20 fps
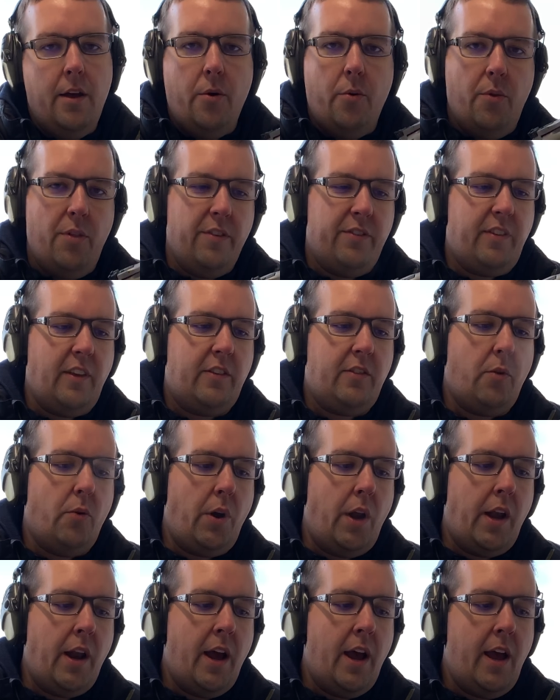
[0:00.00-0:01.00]
With a
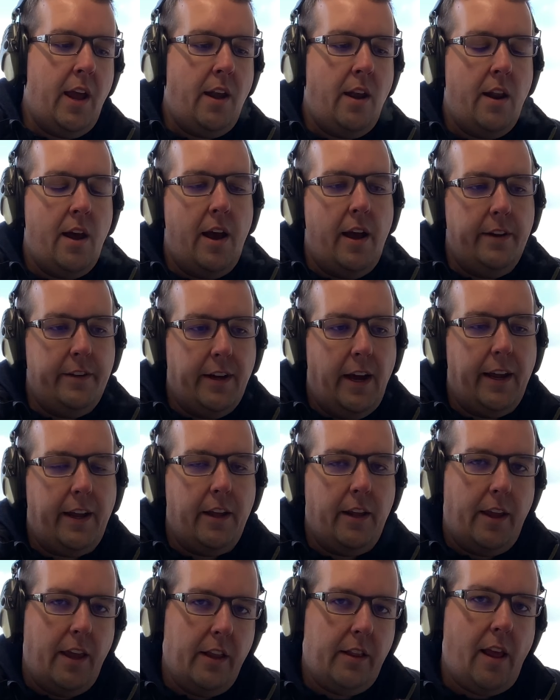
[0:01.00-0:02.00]
629, I
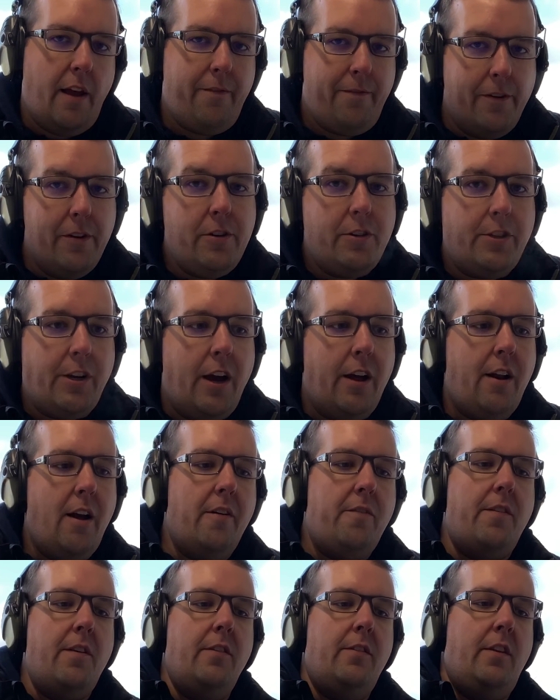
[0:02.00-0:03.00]
could get that first shot
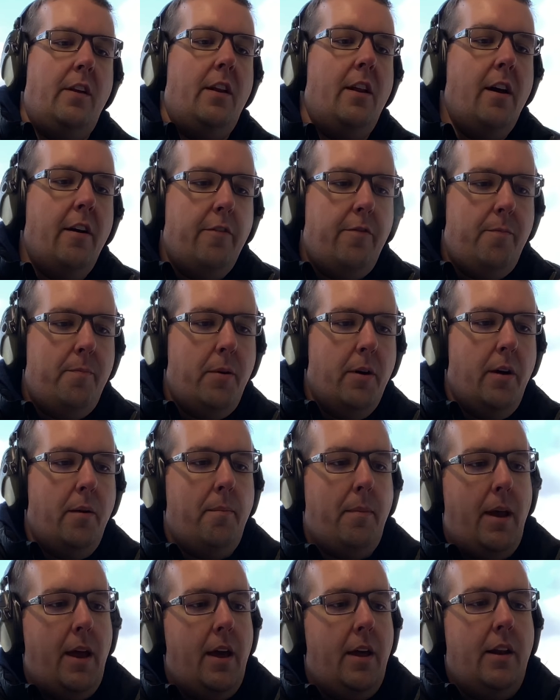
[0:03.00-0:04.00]
off easy enough, but
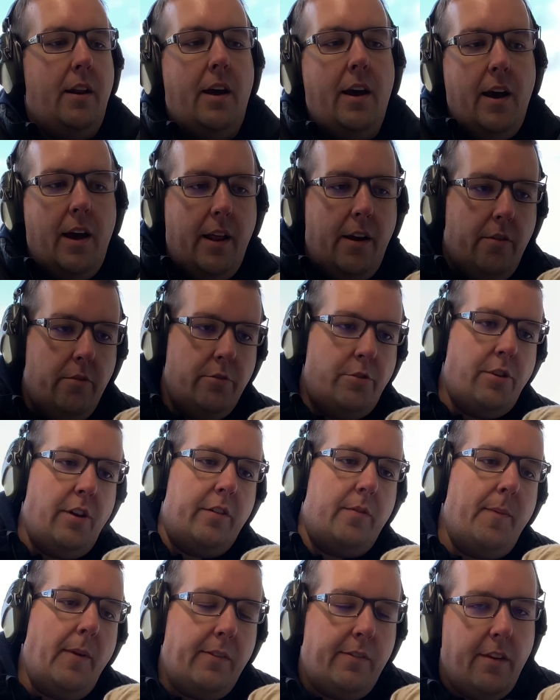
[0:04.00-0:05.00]
man, I don't
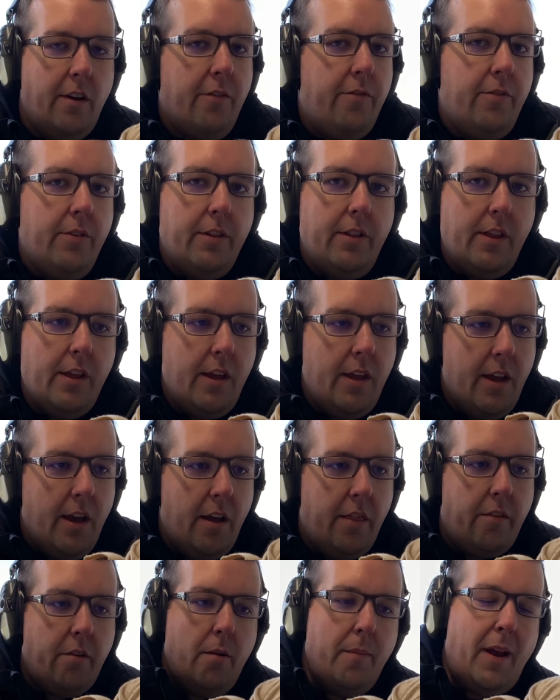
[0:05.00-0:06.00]
trust myself with
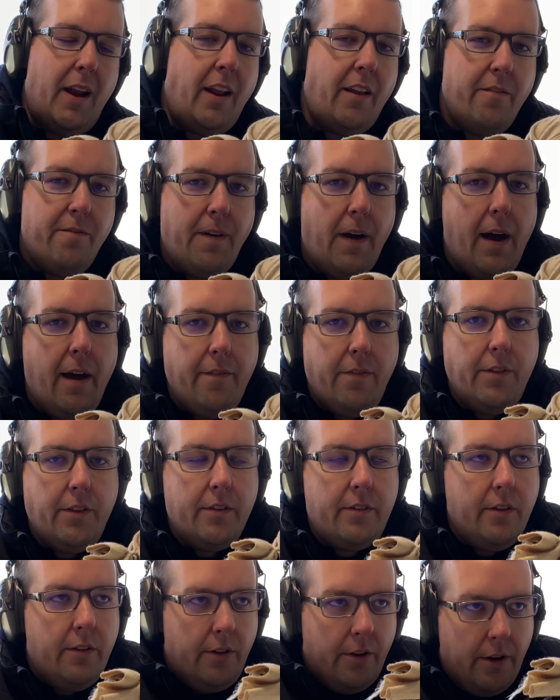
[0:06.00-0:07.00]
the remaining 5 in the
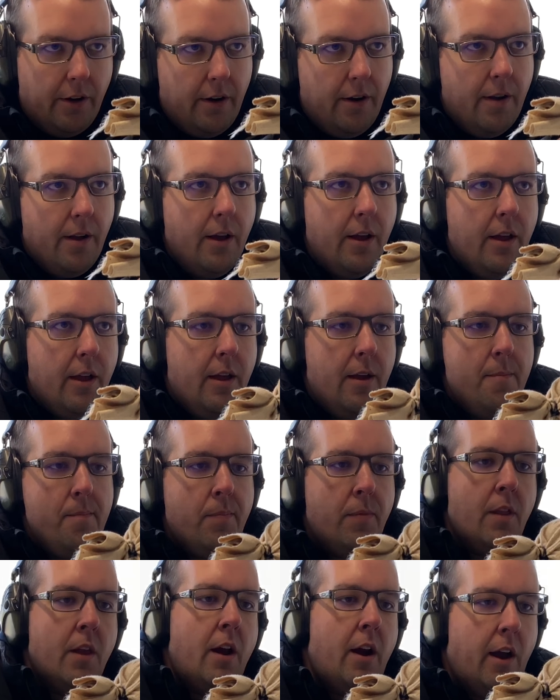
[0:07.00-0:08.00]
cylinder.
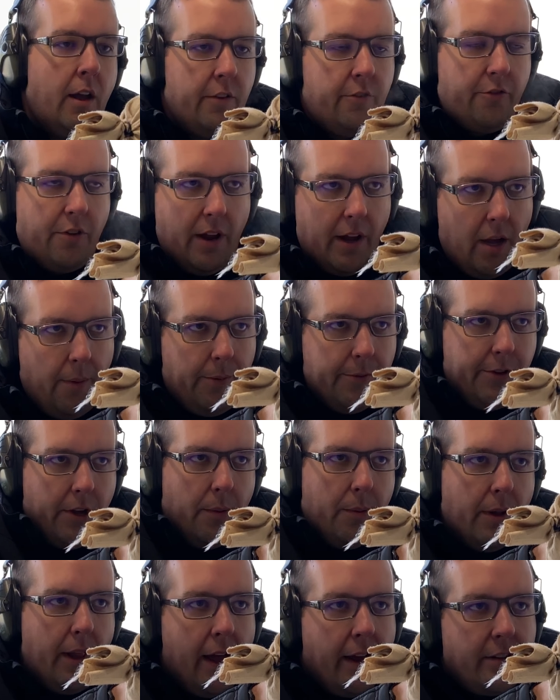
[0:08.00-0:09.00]
Let's try a couple
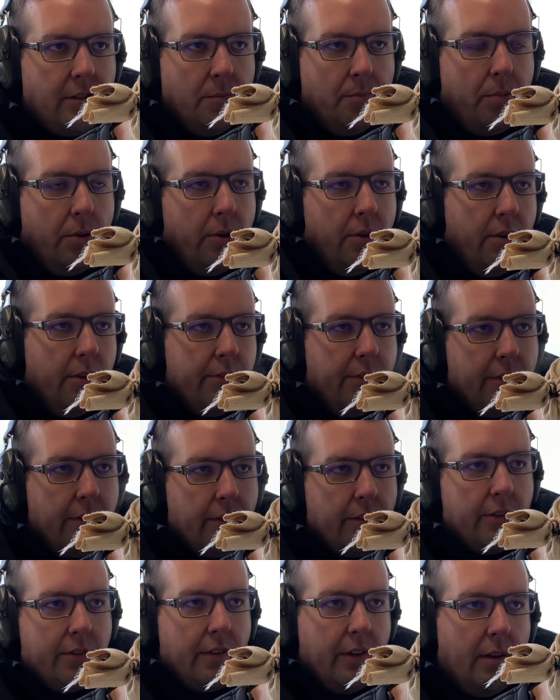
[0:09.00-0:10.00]
double action pulls
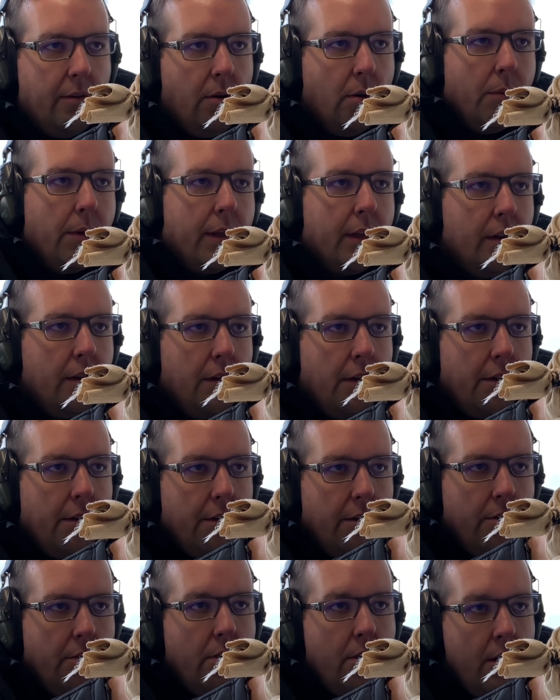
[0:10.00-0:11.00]
and see what we can
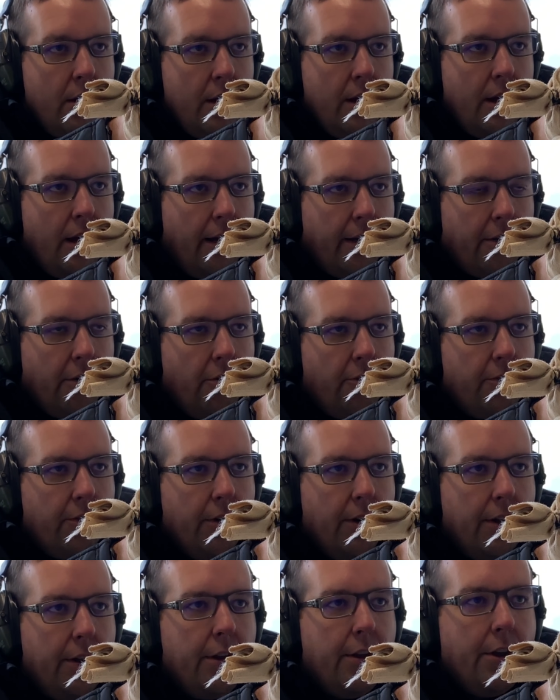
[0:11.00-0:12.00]
do. I'll go for
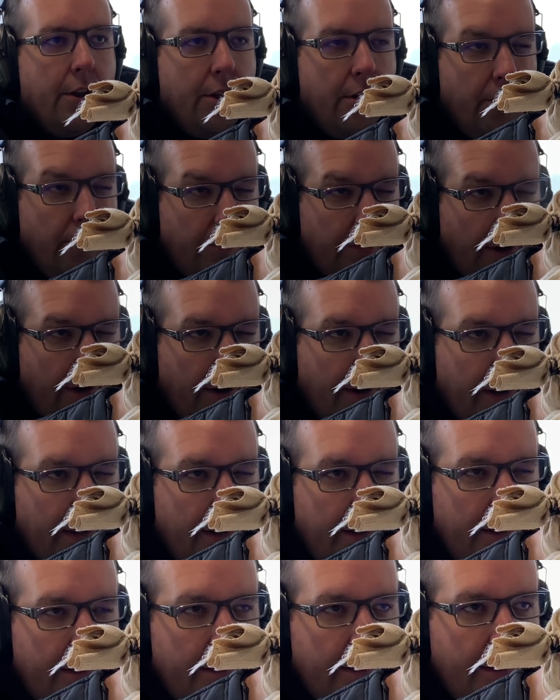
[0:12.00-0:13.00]
a new
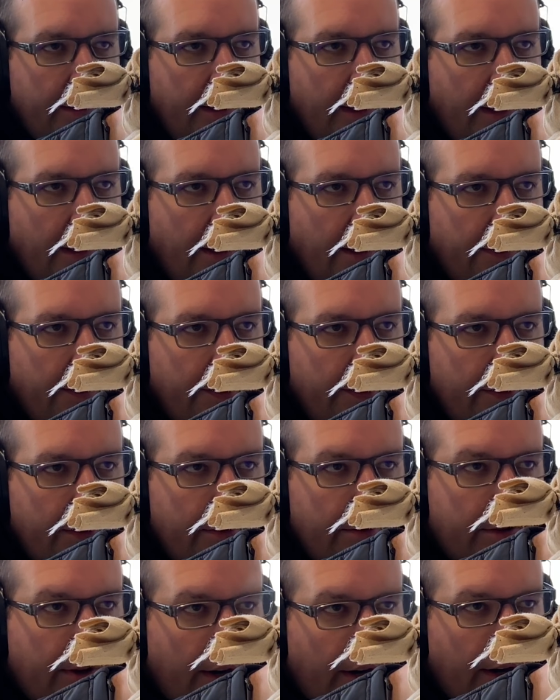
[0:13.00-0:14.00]
target, yet another
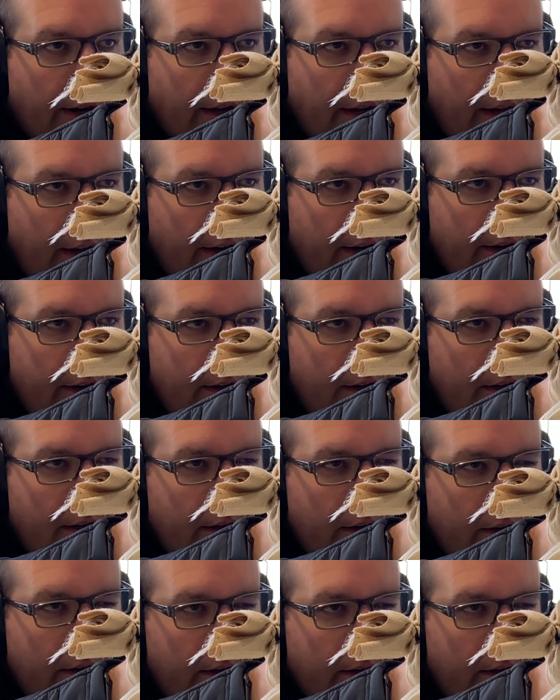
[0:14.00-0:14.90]
new target here.